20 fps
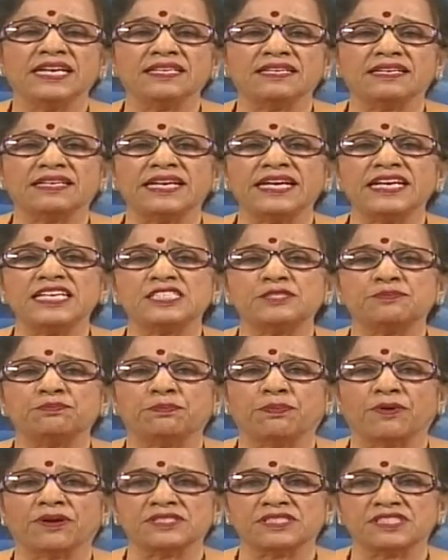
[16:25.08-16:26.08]
Increase
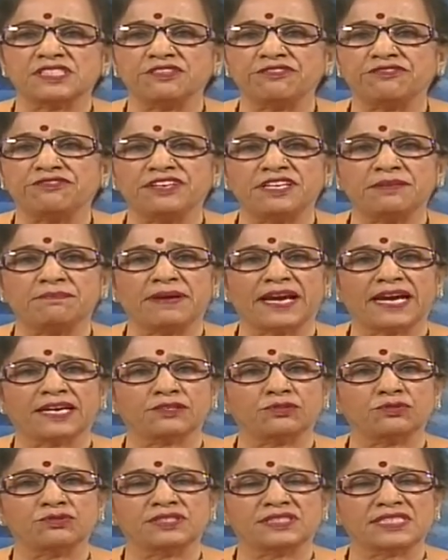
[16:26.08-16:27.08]
positive
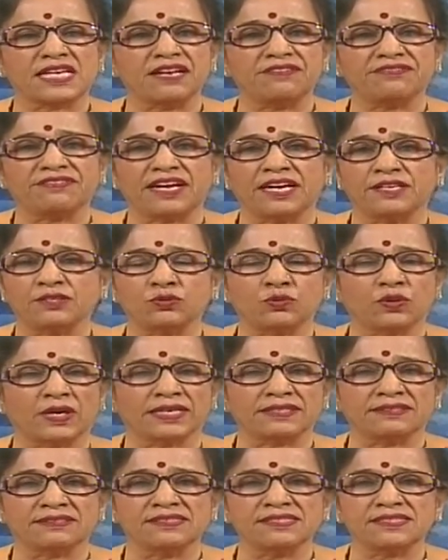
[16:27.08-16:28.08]
feedback to self and to
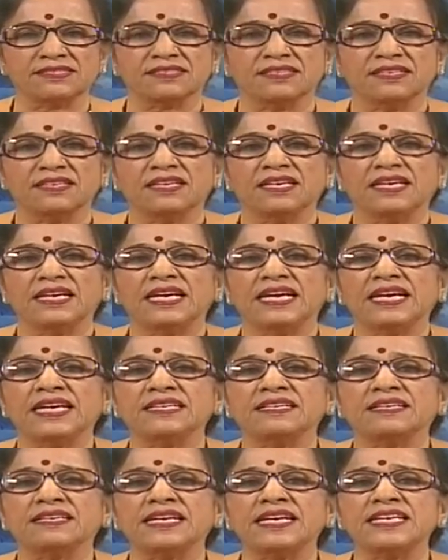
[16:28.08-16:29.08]
others.
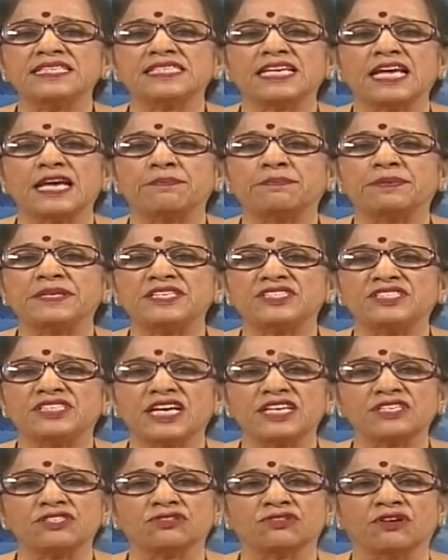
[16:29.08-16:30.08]
Increase
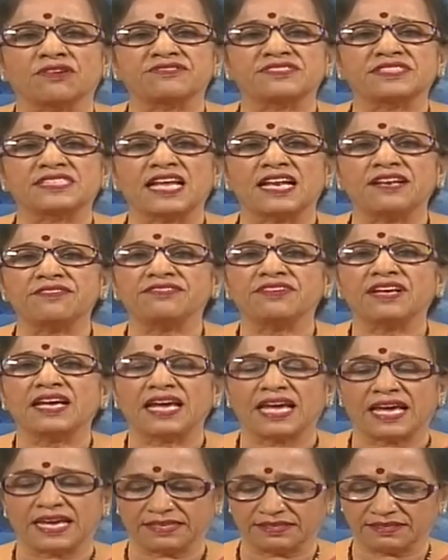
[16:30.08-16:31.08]
appreciation of self
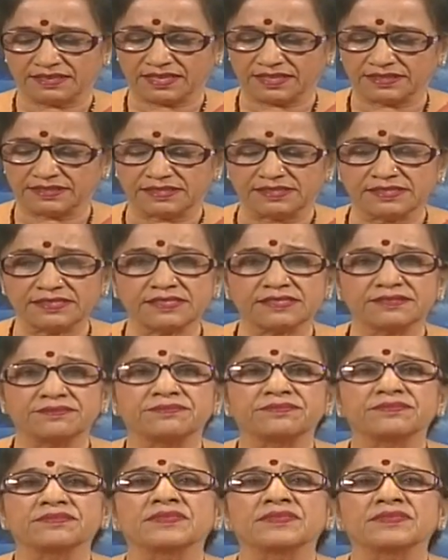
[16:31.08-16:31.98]
and others.